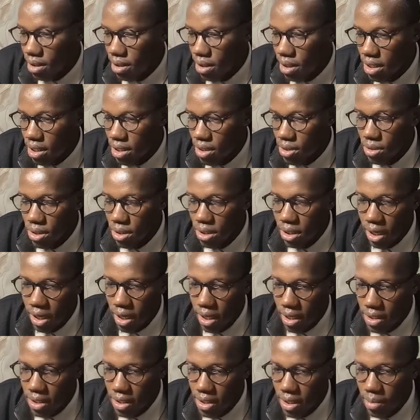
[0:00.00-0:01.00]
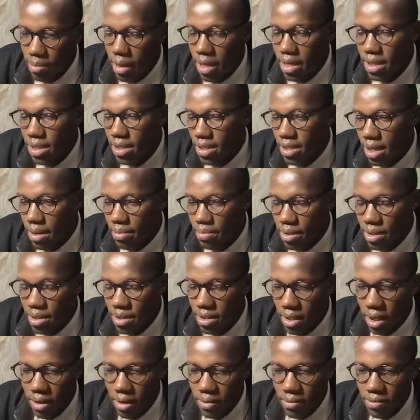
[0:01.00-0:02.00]
this is what creates the Mantis app
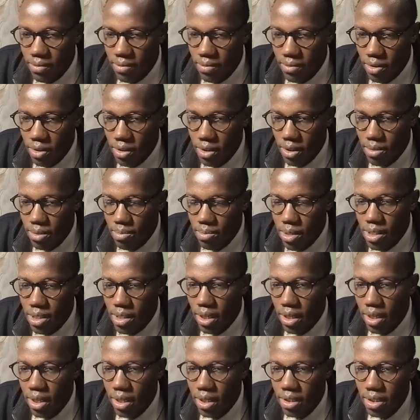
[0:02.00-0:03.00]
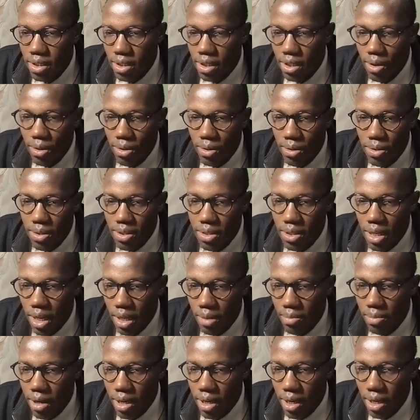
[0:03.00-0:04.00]
itself. So it's basically, it includes the
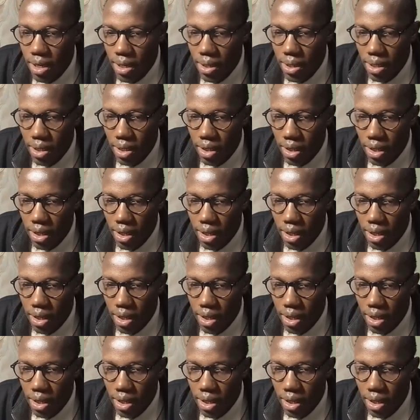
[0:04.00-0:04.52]
library,